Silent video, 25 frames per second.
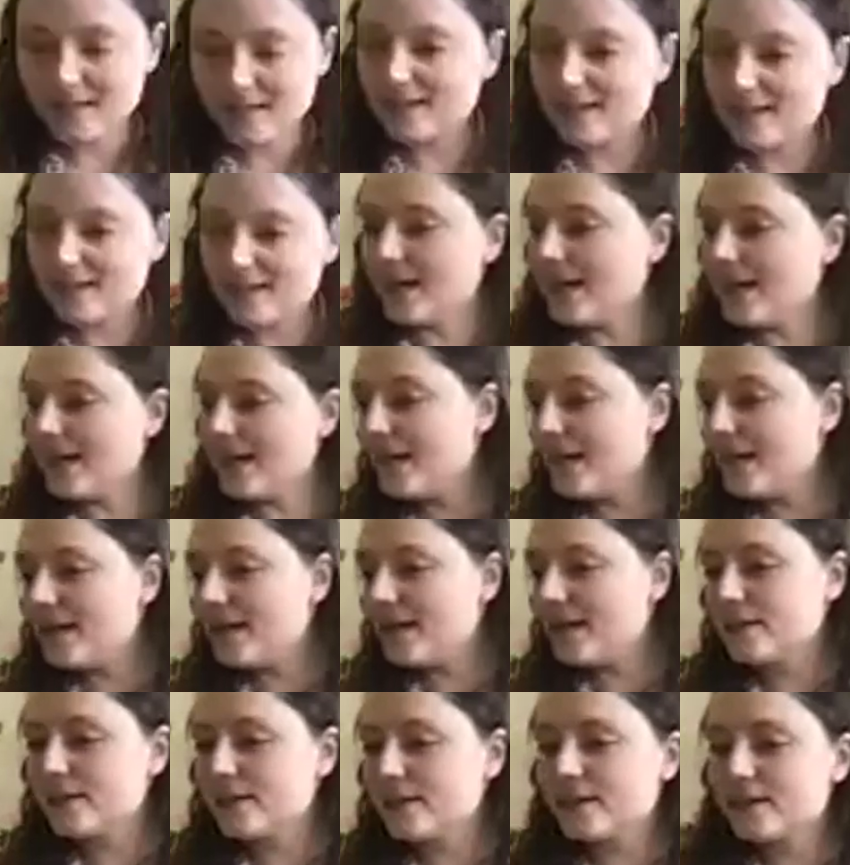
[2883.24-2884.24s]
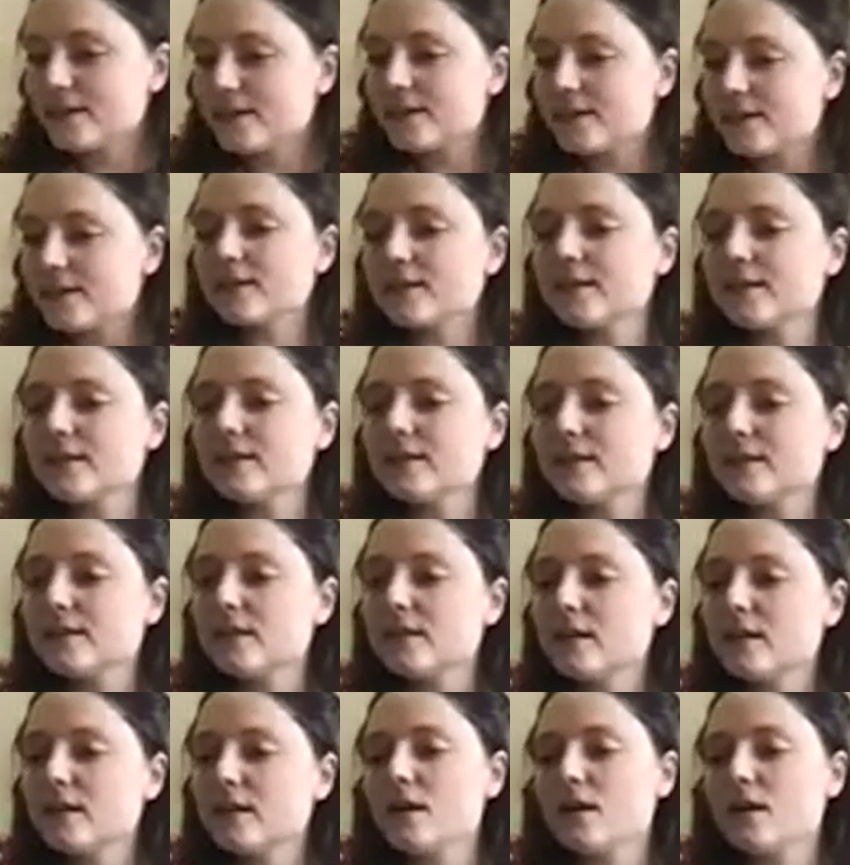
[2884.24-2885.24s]
and
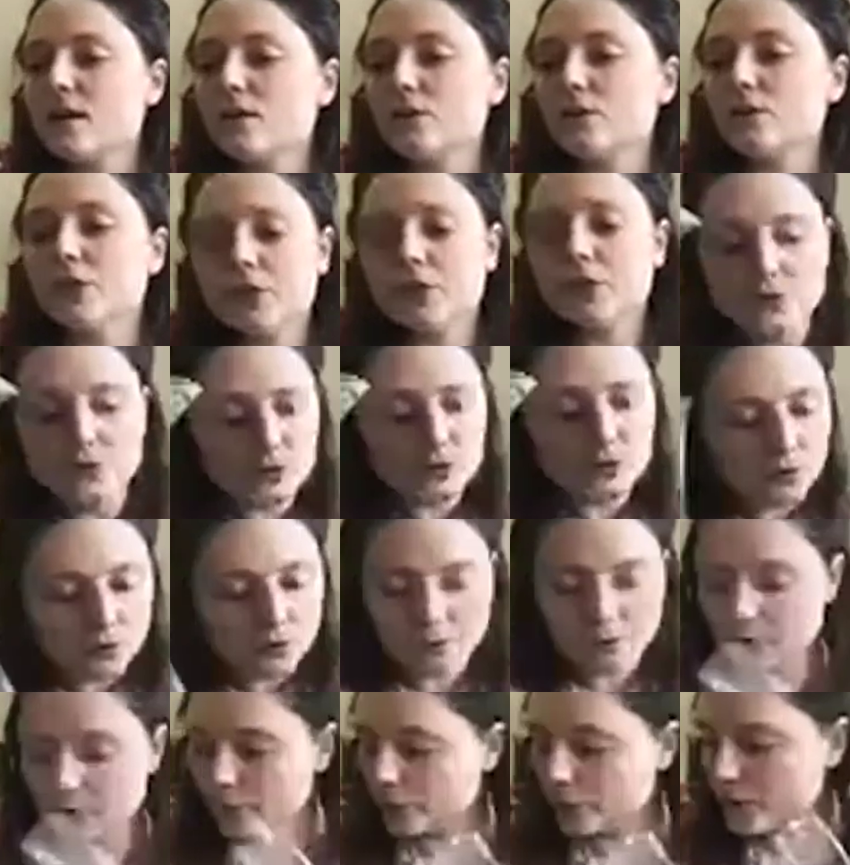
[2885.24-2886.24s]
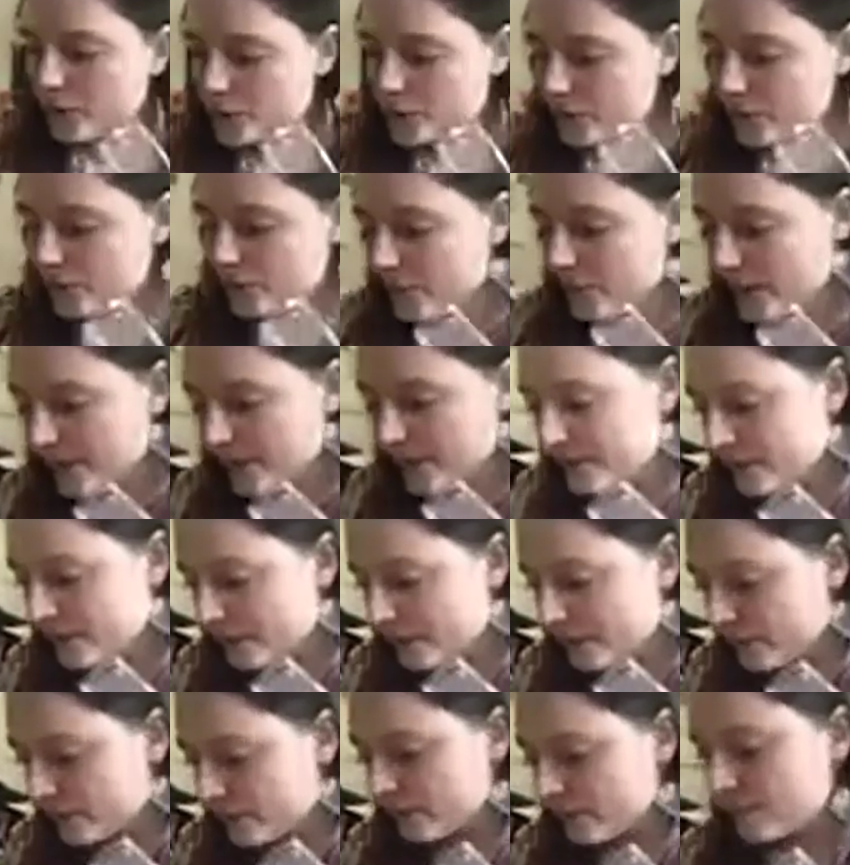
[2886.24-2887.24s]
you, you're not forced to wear
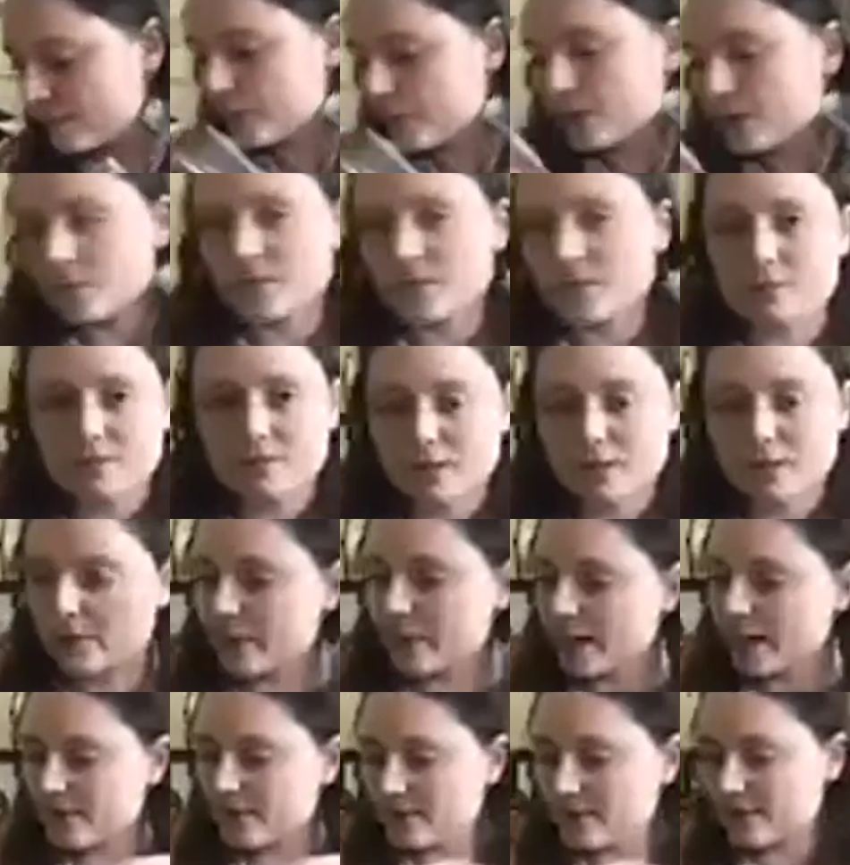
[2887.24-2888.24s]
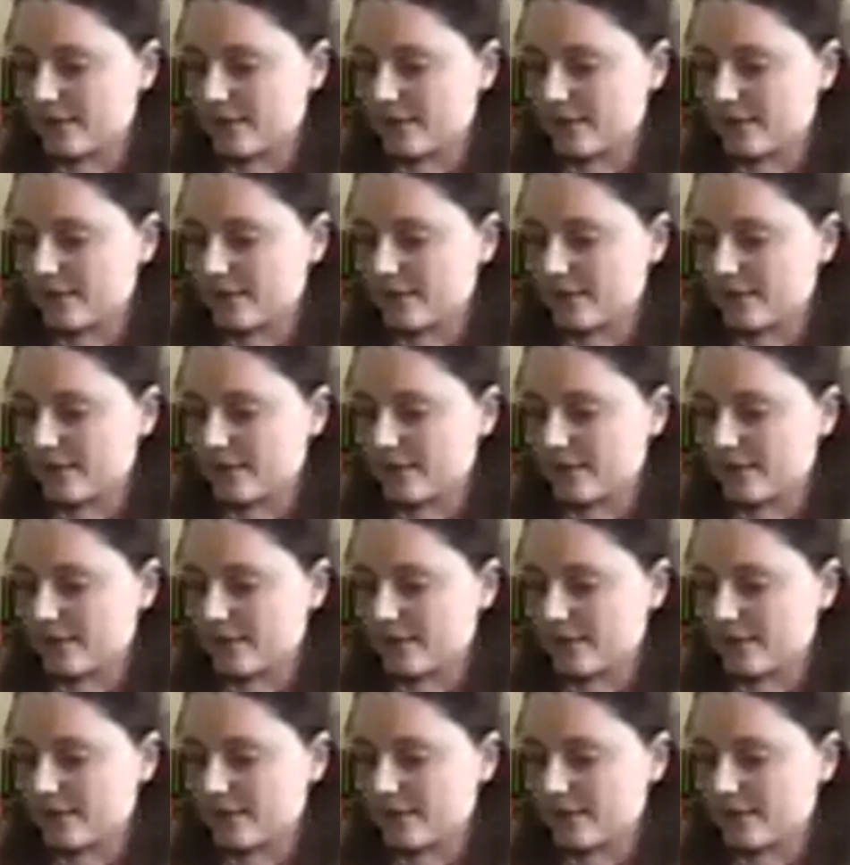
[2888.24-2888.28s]
them. Sometimes they're great.